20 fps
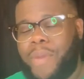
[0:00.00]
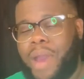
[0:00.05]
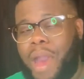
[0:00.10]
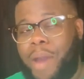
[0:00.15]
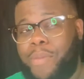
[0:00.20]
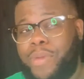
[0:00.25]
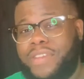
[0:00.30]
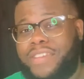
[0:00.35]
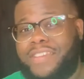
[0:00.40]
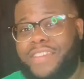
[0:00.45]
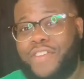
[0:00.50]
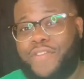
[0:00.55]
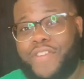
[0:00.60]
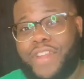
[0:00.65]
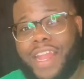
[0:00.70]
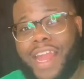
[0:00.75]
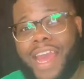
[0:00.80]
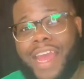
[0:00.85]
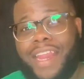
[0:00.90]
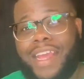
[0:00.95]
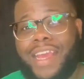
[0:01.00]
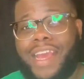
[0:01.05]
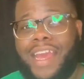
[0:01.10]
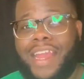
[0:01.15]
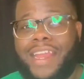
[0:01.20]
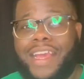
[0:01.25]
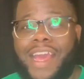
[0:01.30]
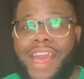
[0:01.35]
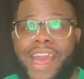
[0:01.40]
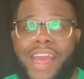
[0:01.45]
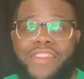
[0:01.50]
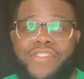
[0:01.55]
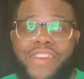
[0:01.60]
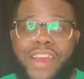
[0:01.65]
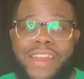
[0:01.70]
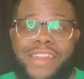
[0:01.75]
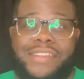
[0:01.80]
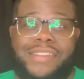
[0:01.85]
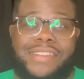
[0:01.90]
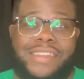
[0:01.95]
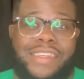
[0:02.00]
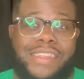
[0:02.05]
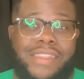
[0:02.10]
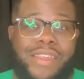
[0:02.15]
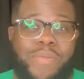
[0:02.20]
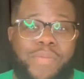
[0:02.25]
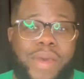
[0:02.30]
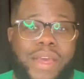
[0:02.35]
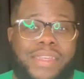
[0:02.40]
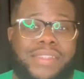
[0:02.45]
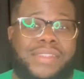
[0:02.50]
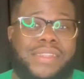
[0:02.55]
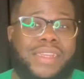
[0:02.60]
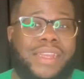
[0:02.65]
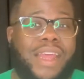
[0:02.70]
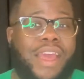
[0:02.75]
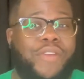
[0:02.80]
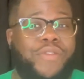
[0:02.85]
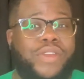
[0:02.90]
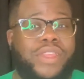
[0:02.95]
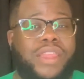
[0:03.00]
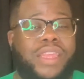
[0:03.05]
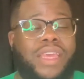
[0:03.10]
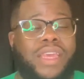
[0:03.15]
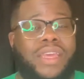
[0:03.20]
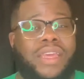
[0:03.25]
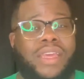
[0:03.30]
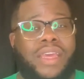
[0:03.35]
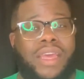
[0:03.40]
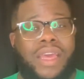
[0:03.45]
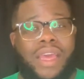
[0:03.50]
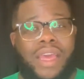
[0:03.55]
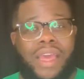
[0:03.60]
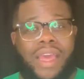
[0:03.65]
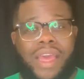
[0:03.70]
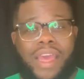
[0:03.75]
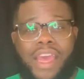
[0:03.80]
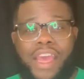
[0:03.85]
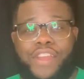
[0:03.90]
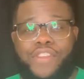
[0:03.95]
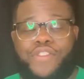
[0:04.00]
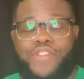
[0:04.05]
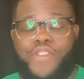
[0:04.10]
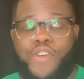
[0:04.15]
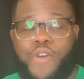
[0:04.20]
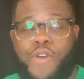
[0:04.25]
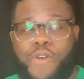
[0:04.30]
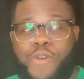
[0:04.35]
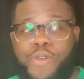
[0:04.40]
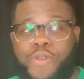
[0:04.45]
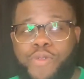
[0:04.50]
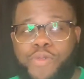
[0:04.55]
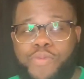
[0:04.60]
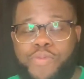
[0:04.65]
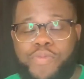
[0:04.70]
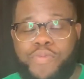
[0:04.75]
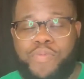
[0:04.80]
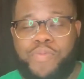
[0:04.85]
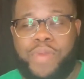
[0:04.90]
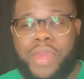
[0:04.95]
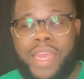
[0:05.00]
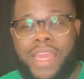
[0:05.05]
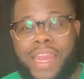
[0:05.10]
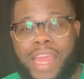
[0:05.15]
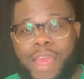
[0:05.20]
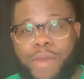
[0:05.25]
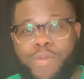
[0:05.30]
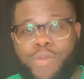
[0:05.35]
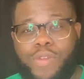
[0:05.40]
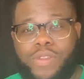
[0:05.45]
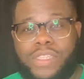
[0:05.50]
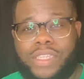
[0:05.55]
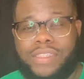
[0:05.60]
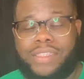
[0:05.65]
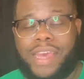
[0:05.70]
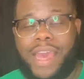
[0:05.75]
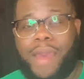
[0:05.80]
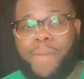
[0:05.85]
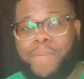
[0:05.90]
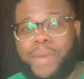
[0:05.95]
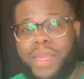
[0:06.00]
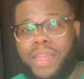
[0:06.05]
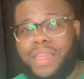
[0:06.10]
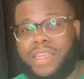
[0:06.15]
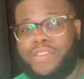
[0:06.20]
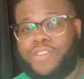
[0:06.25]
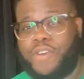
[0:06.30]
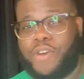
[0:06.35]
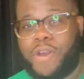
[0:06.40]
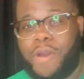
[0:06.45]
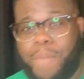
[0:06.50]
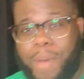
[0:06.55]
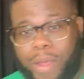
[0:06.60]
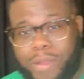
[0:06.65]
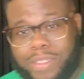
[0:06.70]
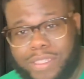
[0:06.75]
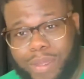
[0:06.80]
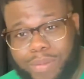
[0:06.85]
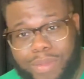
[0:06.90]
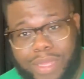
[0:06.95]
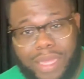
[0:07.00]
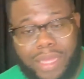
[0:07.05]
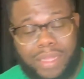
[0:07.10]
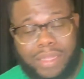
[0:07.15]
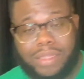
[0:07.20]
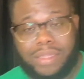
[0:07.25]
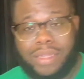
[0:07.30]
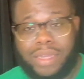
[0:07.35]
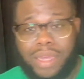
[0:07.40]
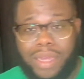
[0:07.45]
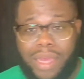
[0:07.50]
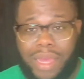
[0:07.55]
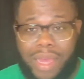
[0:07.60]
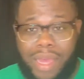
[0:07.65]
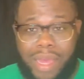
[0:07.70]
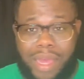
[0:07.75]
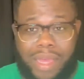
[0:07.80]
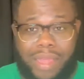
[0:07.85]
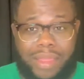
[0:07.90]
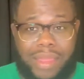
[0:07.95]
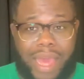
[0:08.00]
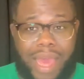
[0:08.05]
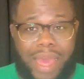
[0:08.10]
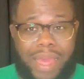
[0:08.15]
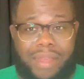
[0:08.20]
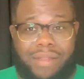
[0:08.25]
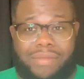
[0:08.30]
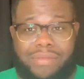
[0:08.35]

a silver lining kind of guy. I try to see the best in everything. And so being able to tap in and talk about some things that